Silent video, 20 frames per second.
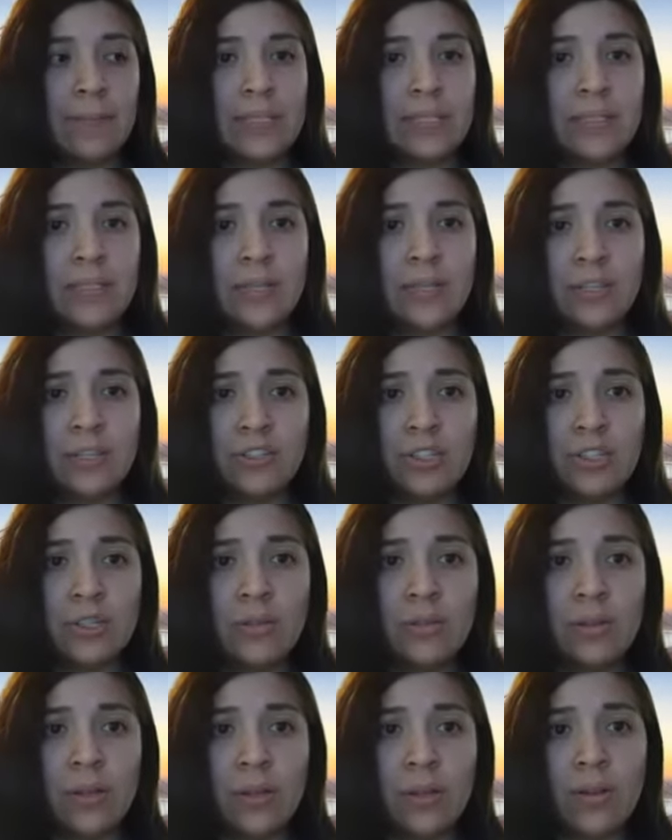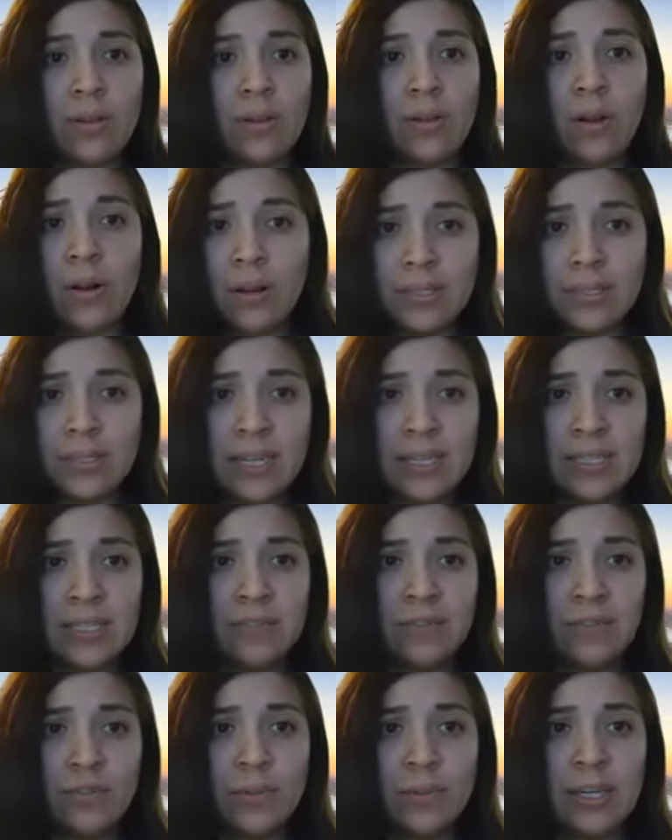send you the contact
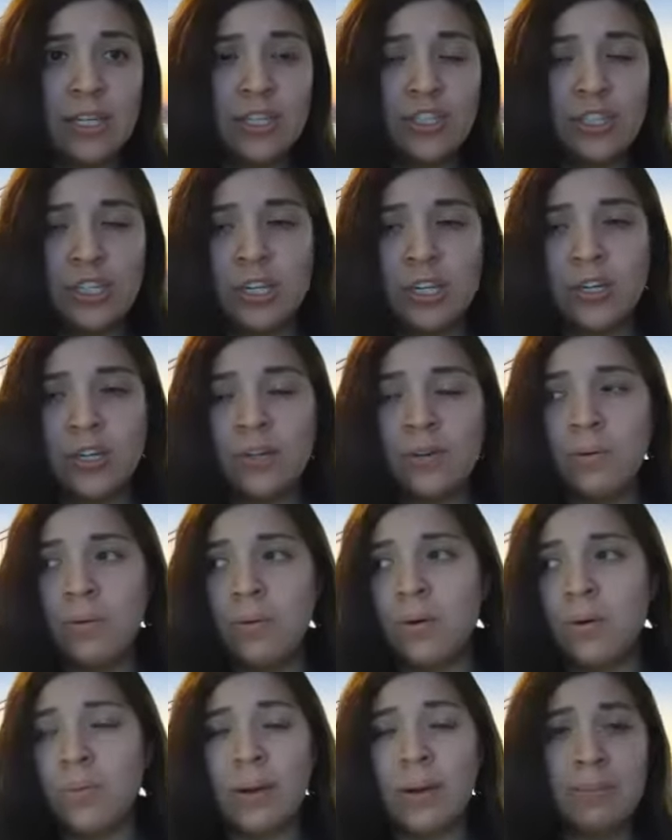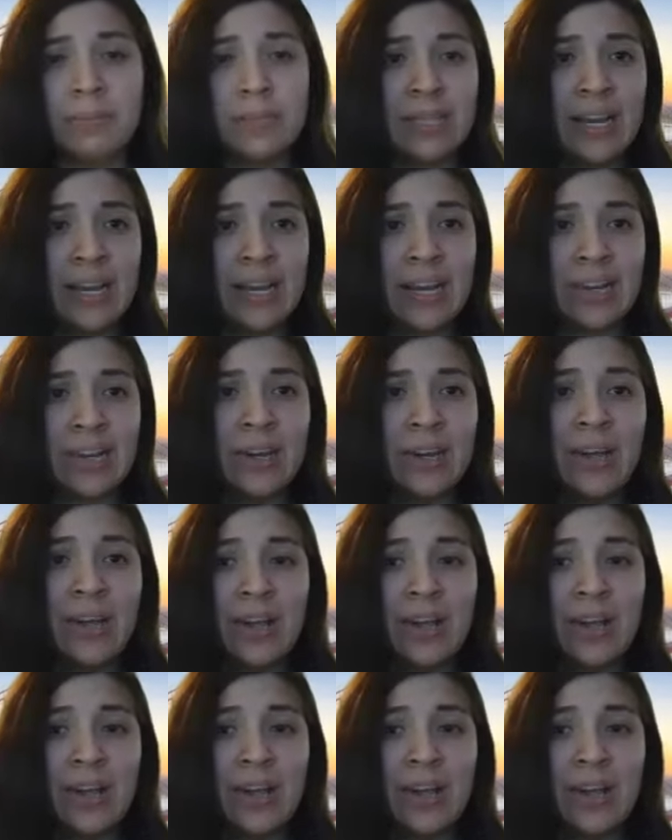information or website